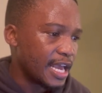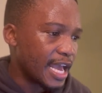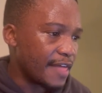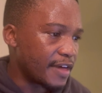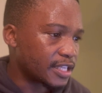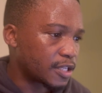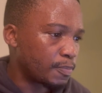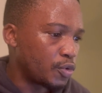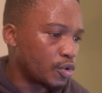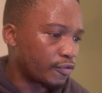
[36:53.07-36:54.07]
and that's the
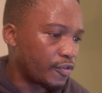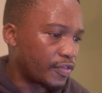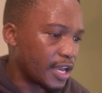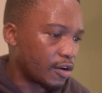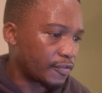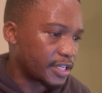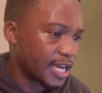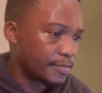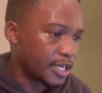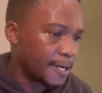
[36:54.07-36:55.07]
beautiful thing of
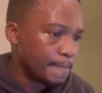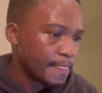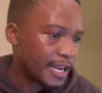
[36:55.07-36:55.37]
redemption.